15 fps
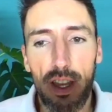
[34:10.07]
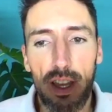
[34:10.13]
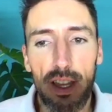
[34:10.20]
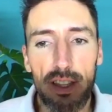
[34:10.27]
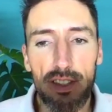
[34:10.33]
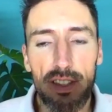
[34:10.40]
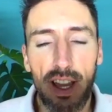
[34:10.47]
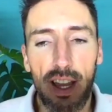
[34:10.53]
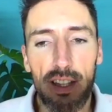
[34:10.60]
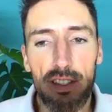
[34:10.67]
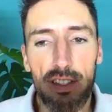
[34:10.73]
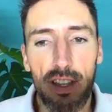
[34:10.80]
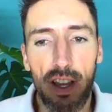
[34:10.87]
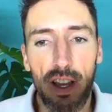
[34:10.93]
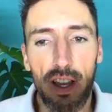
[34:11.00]
Is that
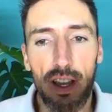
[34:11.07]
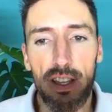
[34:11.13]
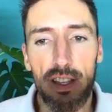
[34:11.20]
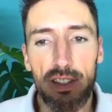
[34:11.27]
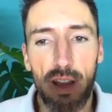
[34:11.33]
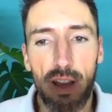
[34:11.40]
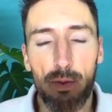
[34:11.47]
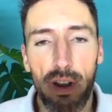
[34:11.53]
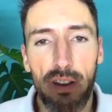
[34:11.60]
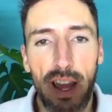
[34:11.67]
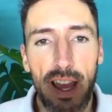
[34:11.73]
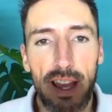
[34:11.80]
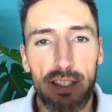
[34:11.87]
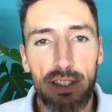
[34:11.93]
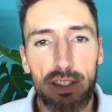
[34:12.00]
where it
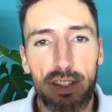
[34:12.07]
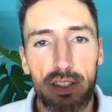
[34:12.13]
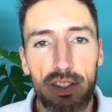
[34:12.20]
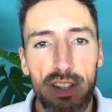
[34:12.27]
ends?